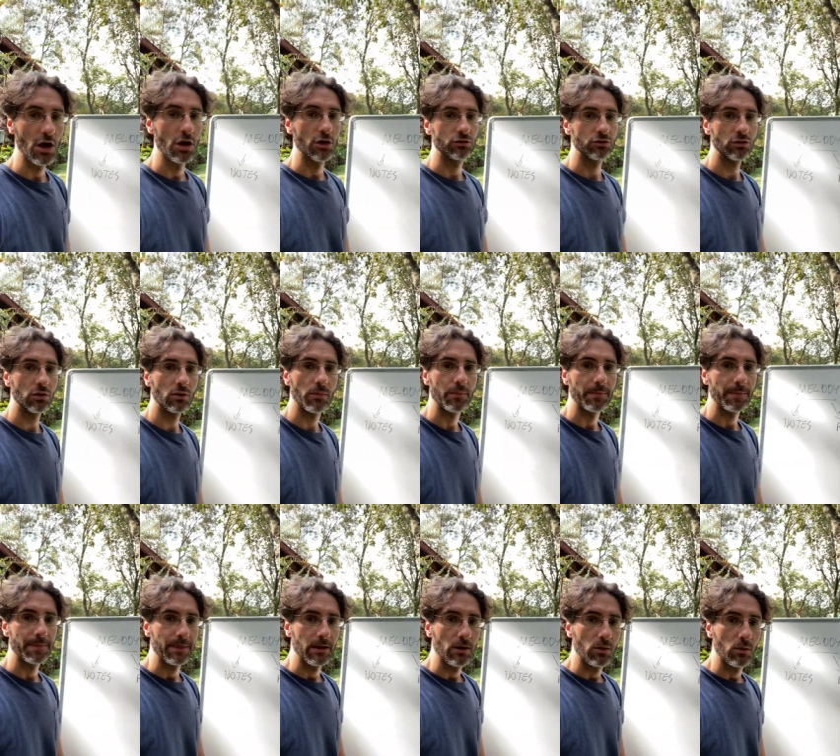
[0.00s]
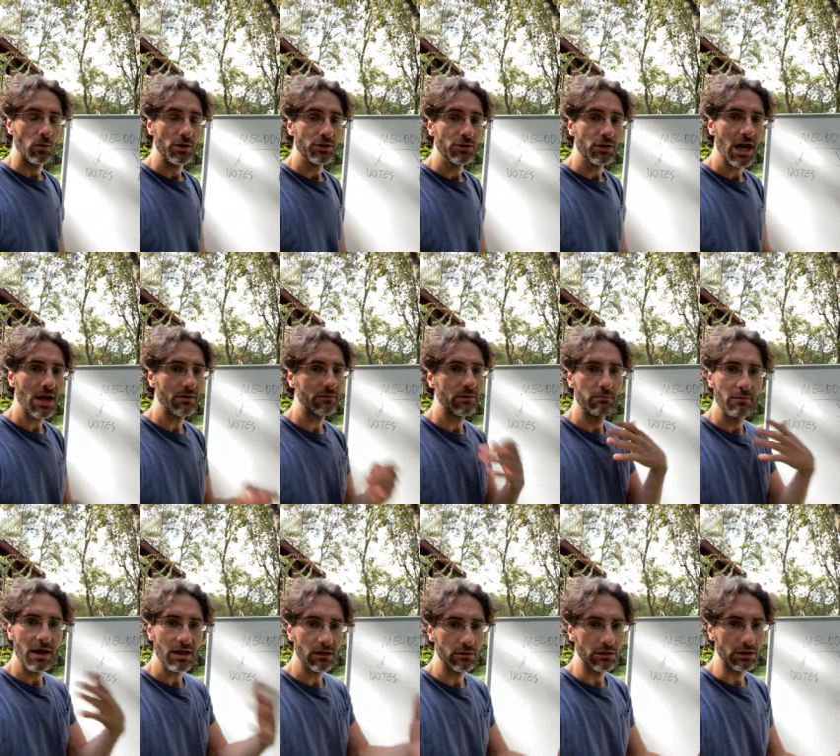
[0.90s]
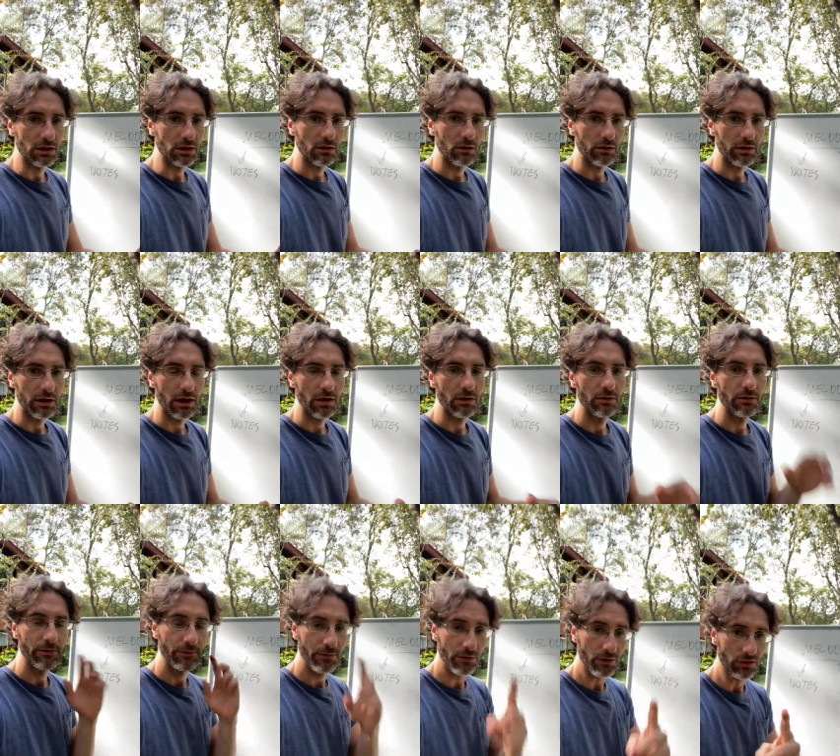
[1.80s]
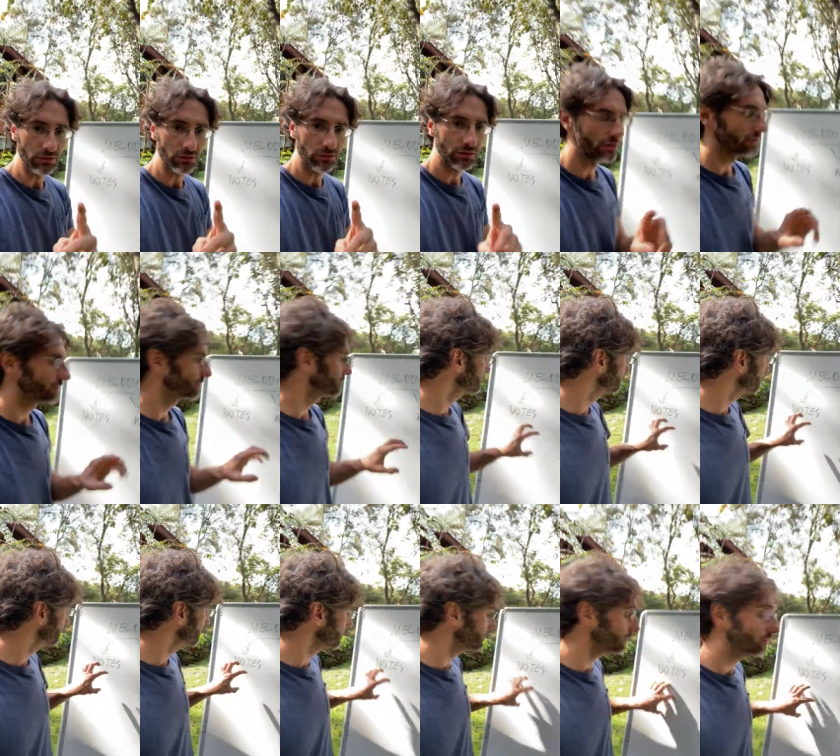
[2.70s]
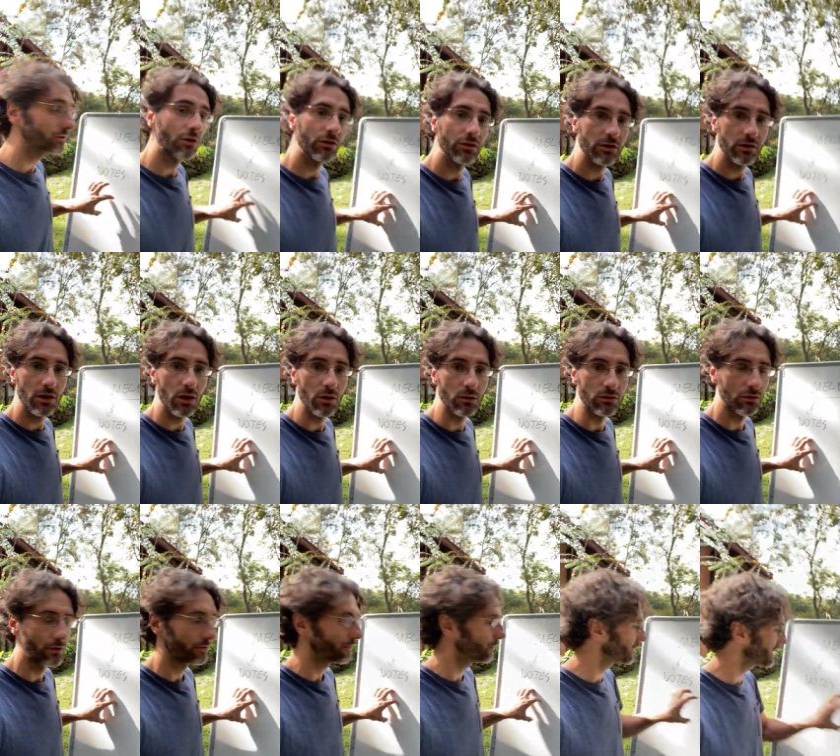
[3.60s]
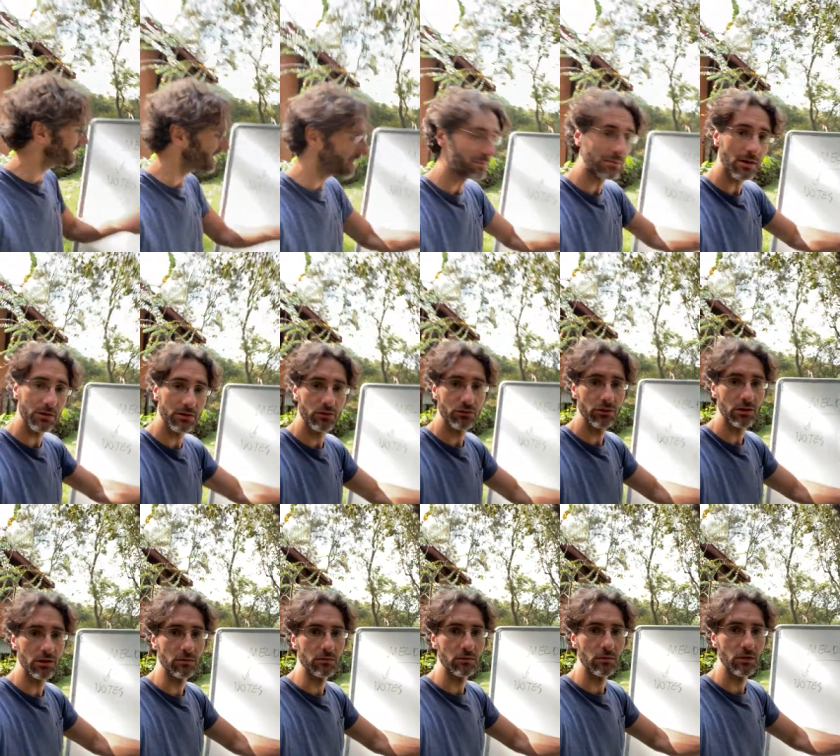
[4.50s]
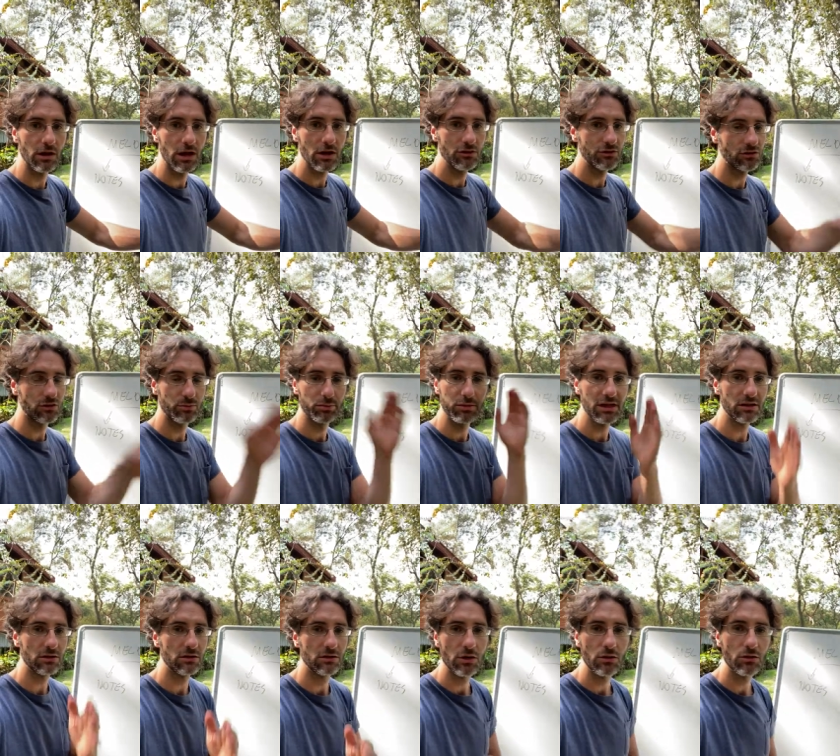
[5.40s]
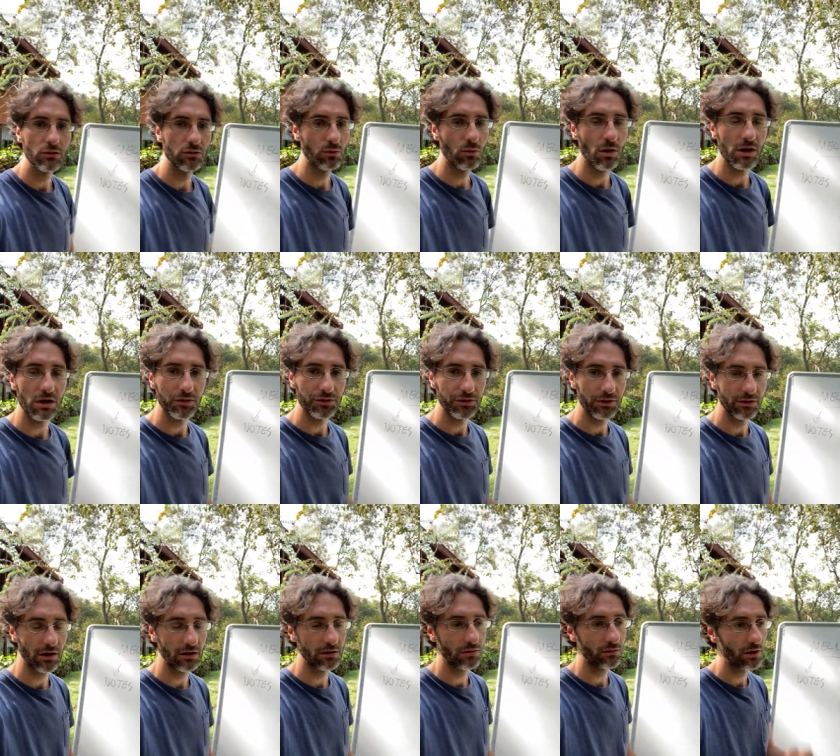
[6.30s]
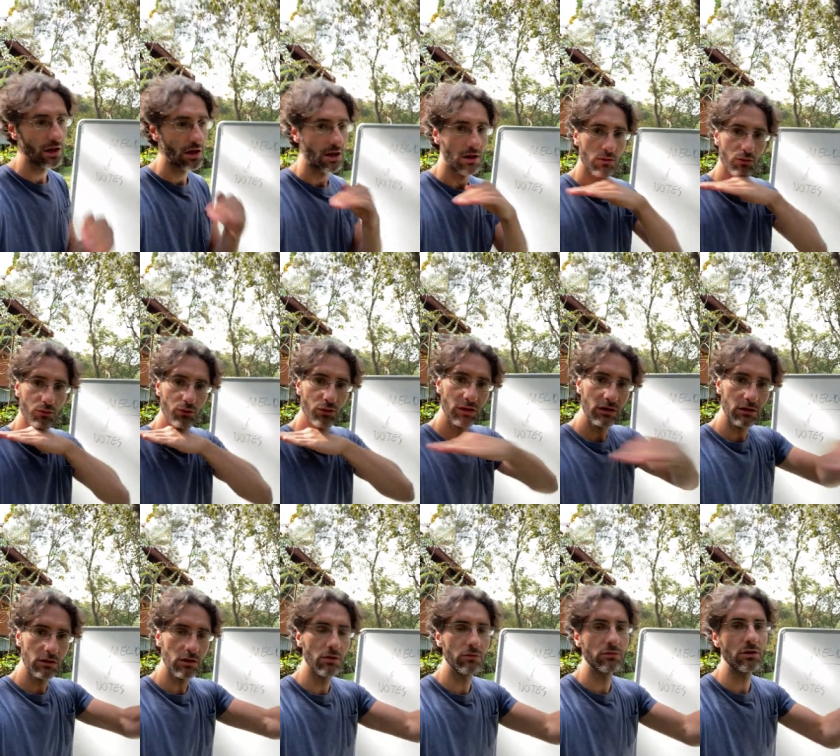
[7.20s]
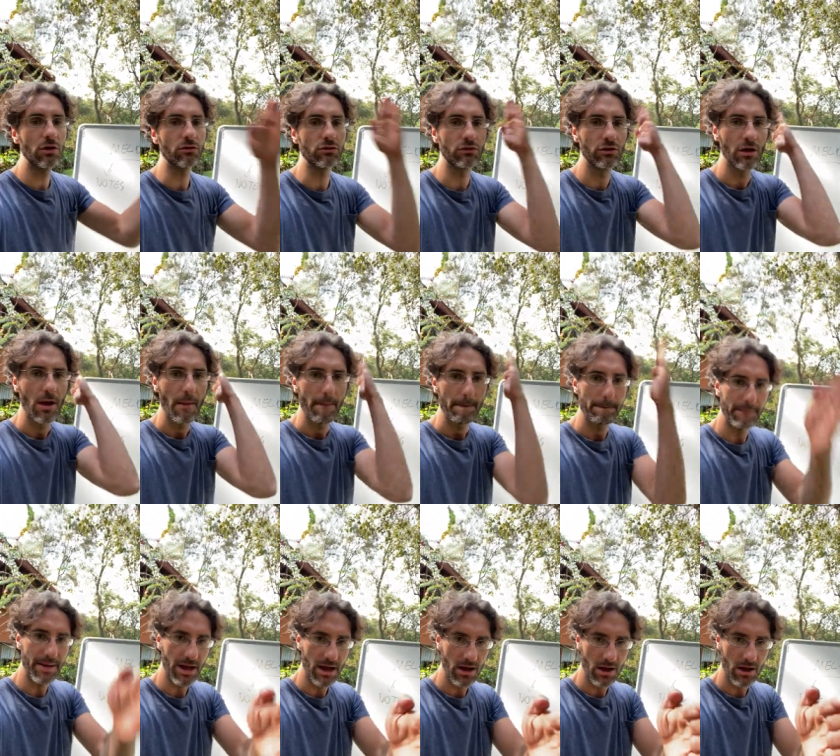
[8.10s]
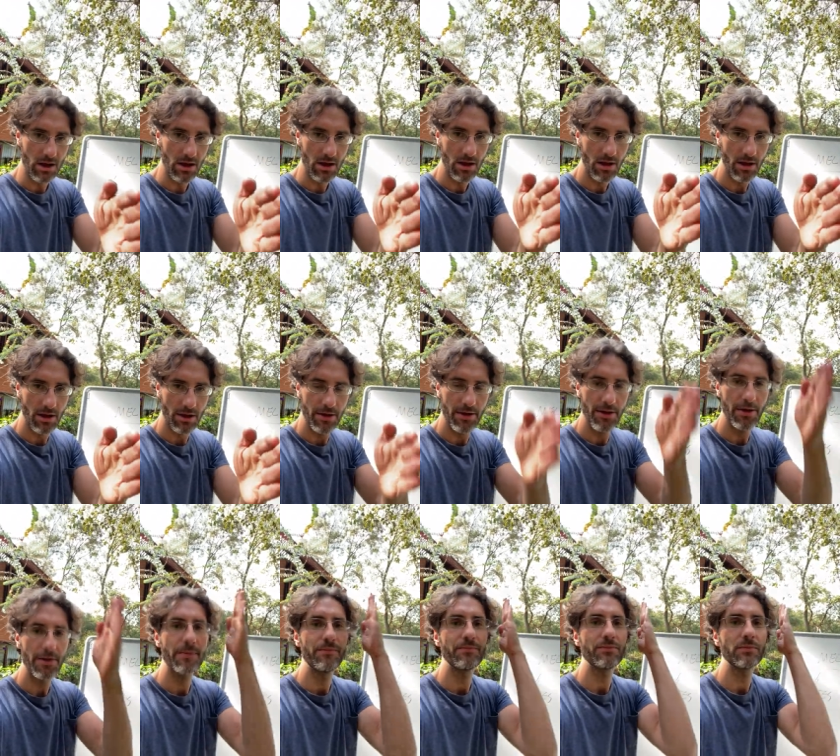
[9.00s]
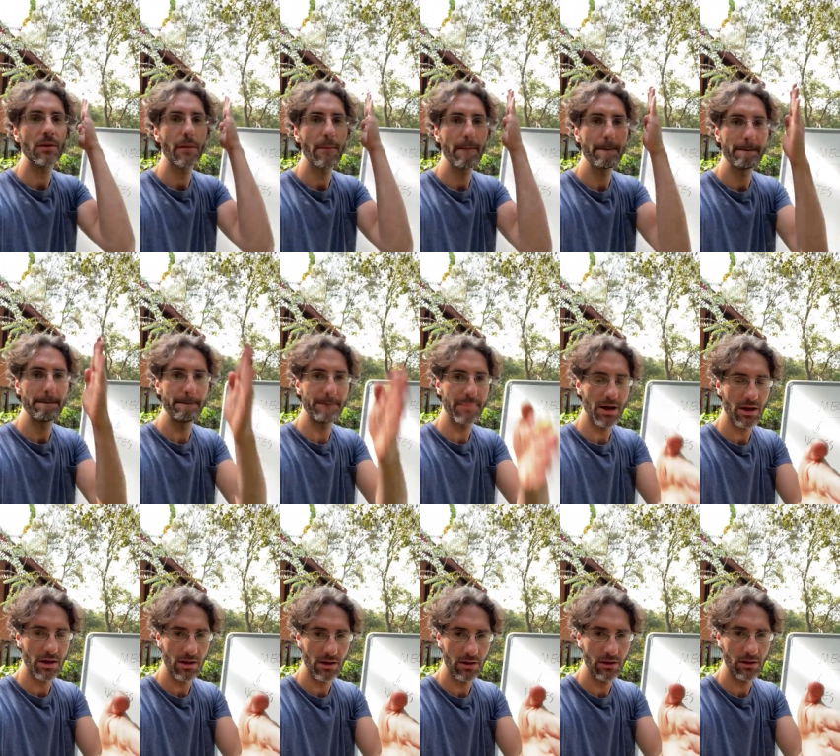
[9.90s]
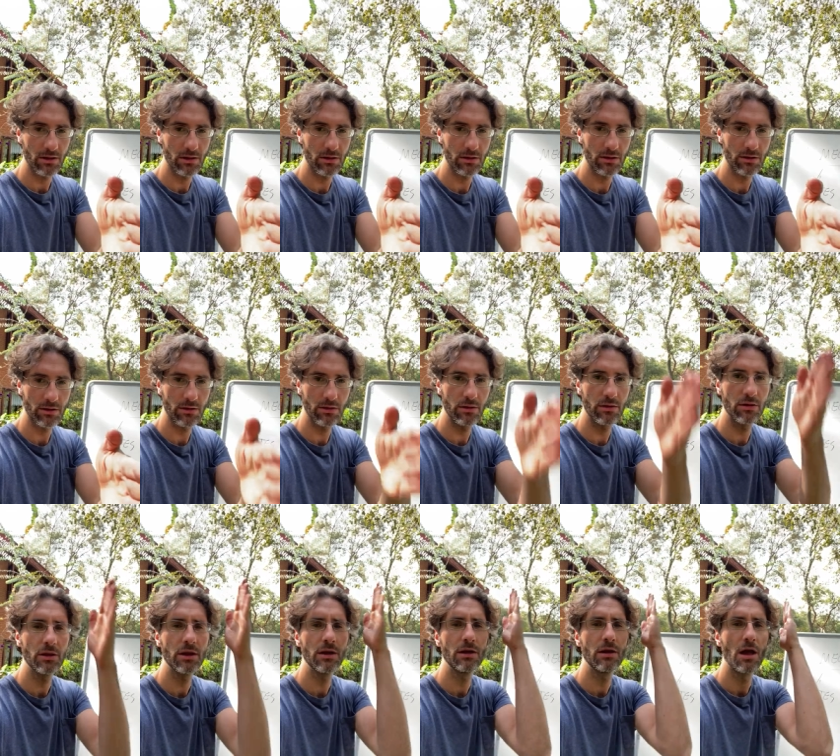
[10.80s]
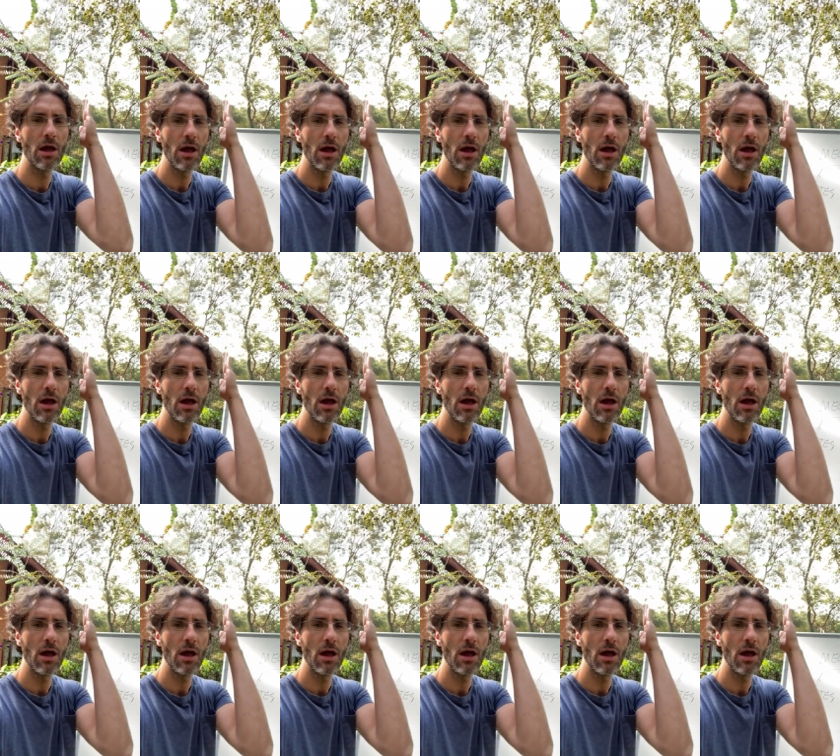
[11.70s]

so when you have a melody okay first just focus on the notes forget about the rhythm okay just play the notes one after the other really long notes bam bam